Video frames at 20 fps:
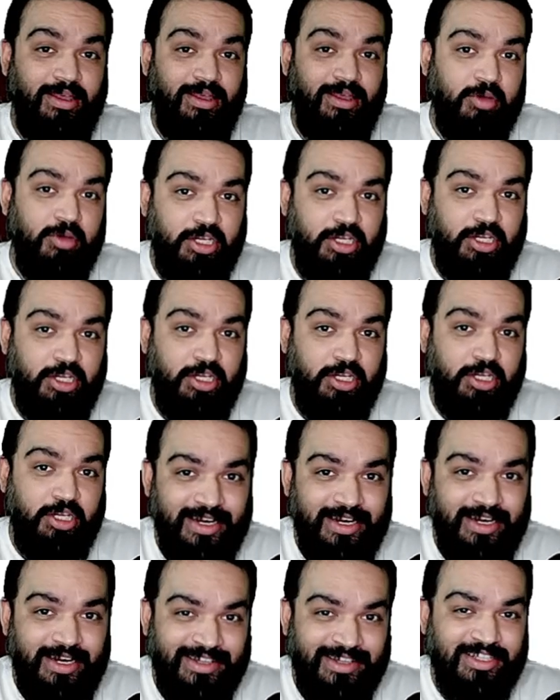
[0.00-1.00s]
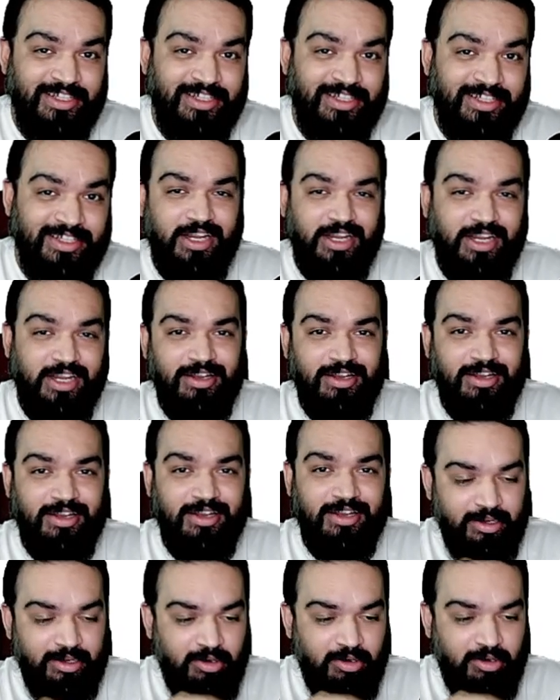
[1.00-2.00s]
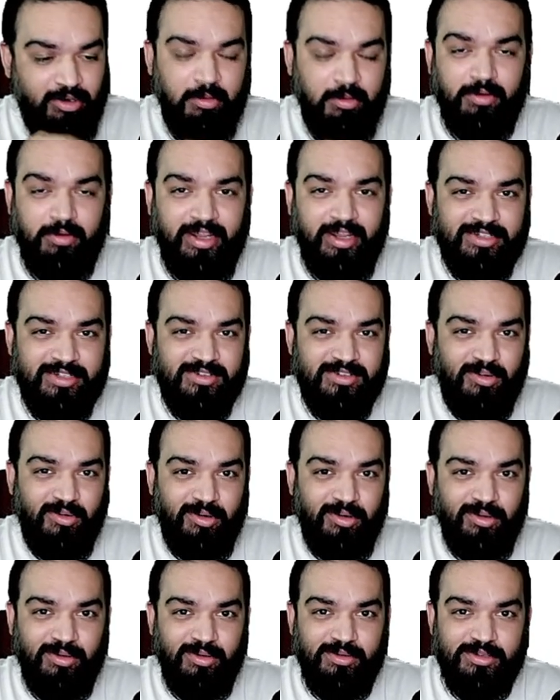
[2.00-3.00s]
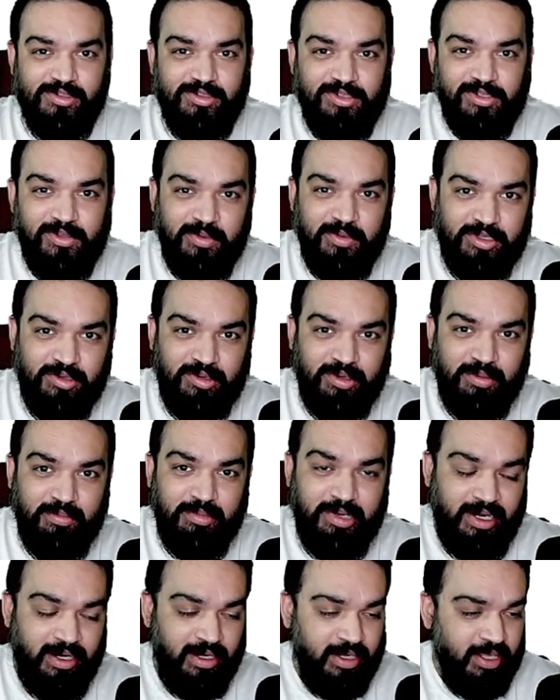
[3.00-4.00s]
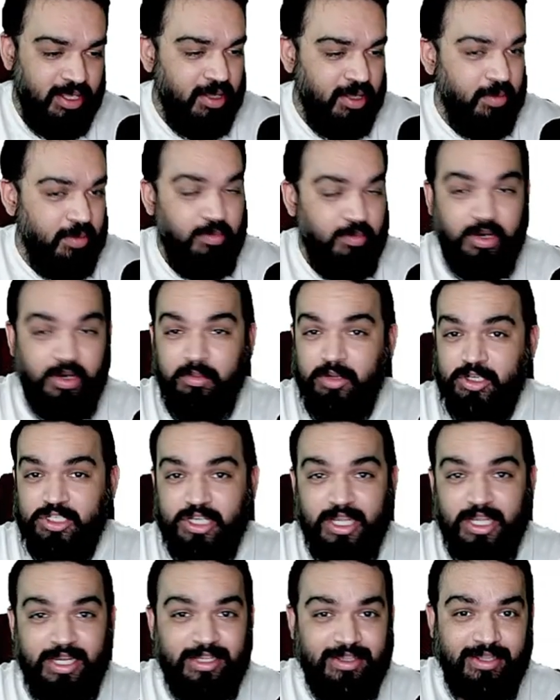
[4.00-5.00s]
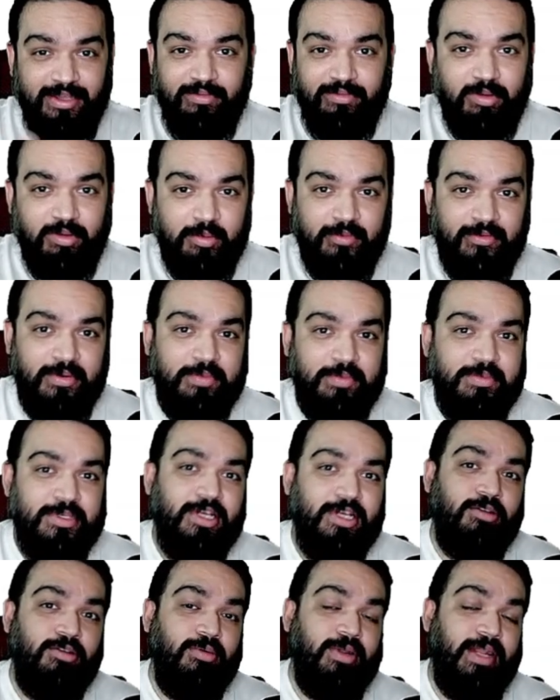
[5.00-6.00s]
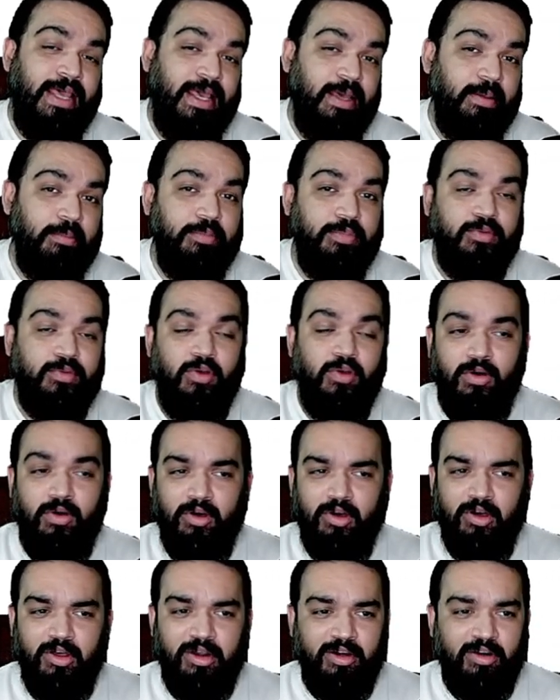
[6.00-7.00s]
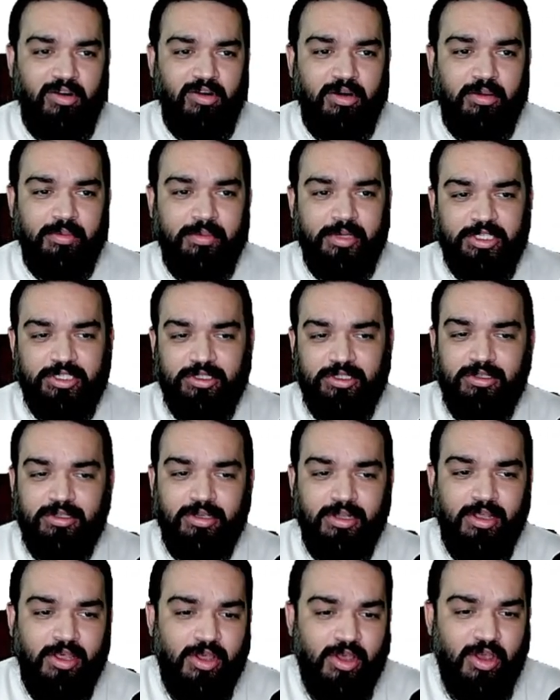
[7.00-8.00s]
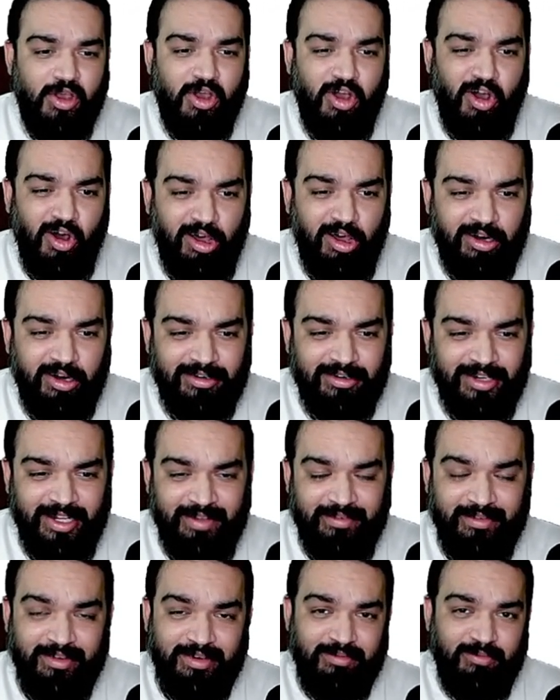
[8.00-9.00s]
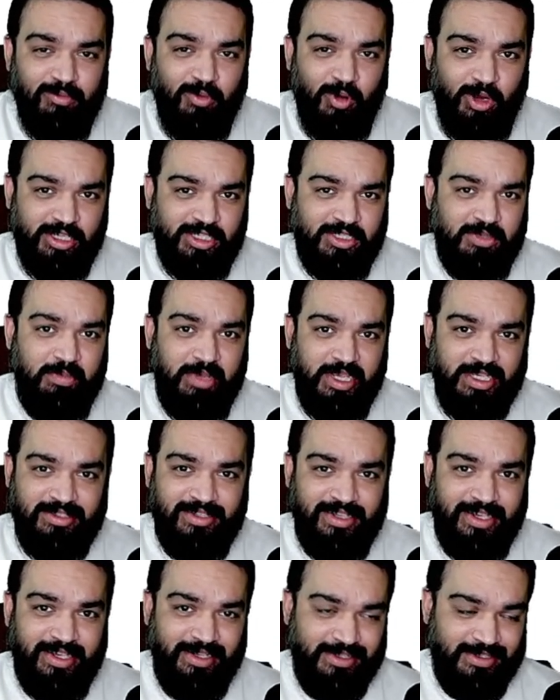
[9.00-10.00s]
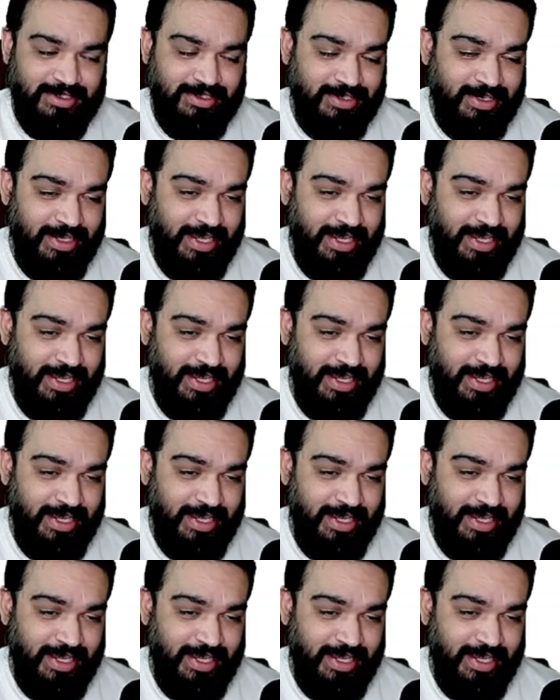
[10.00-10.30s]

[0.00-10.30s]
Harish and in this channel I talk about various no-code tools using which you can build pretty much anything from a website to an app or an automation or even voice-based skills.